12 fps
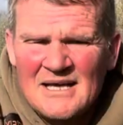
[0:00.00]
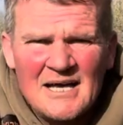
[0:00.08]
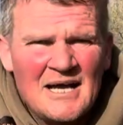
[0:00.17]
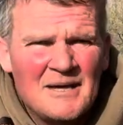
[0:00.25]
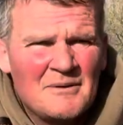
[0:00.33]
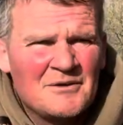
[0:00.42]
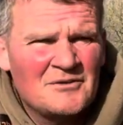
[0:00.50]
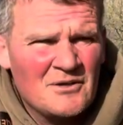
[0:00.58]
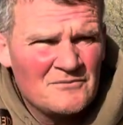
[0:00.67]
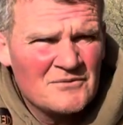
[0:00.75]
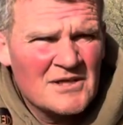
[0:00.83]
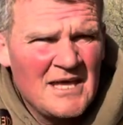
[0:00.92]
And
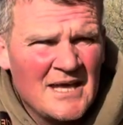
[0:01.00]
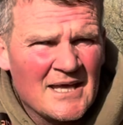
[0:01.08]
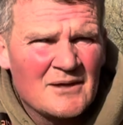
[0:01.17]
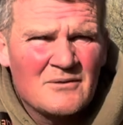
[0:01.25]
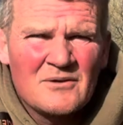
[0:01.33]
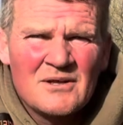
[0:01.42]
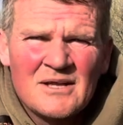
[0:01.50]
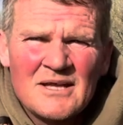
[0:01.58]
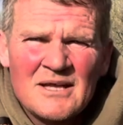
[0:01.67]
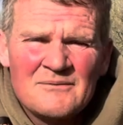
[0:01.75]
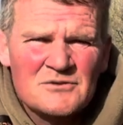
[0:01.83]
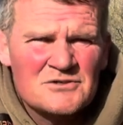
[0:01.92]
don't forget,
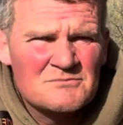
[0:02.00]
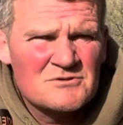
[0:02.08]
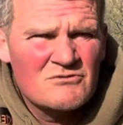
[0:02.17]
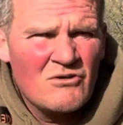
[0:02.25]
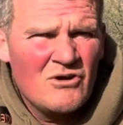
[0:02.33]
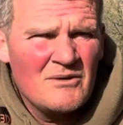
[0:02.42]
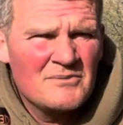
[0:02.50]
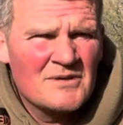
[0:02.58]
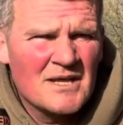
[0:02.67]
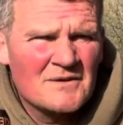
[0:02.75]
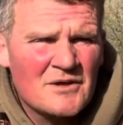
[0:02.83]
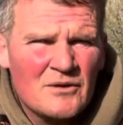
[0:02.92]
if you subscribe,
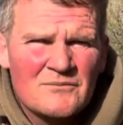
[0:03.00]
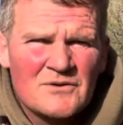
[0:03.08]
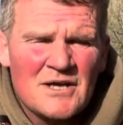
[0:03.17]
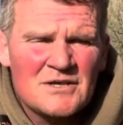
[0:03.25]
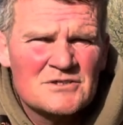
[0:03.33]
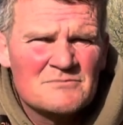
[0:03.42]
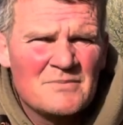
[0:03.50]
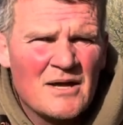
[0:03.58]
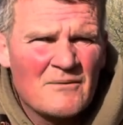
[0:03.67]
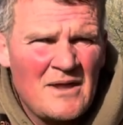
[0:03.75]
click the notification bell.